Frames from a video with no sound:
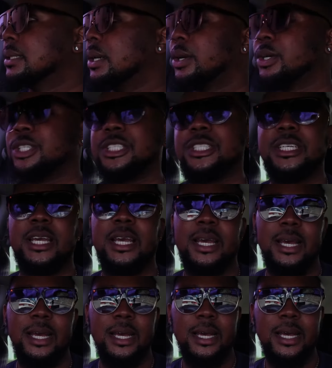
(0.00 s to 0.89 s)
Oh
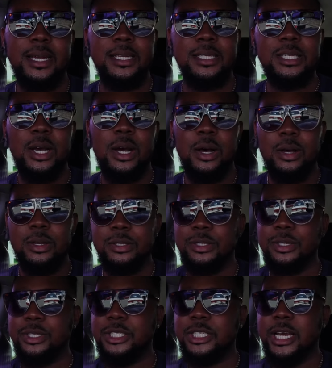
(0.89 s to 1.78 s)
shit, I need to
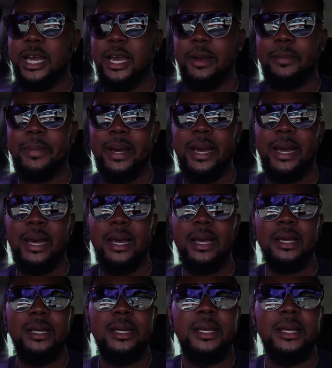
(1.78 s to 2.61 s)
also check back.